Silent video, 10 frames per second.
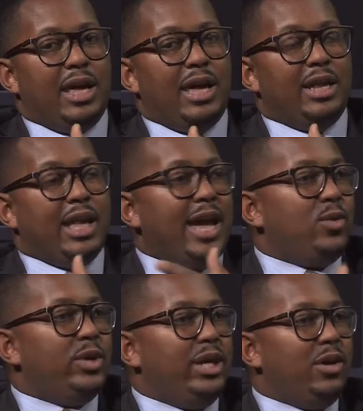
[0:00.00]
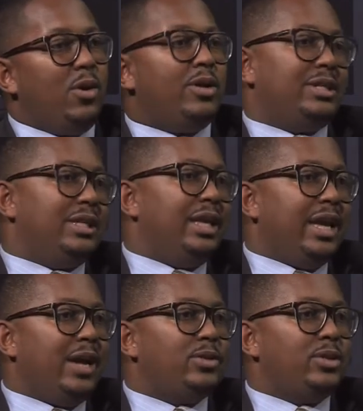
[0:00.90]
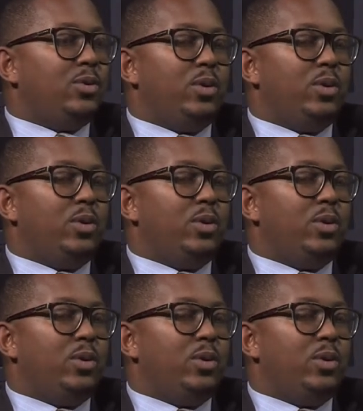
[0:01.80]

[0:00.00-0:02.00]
equity on the city council,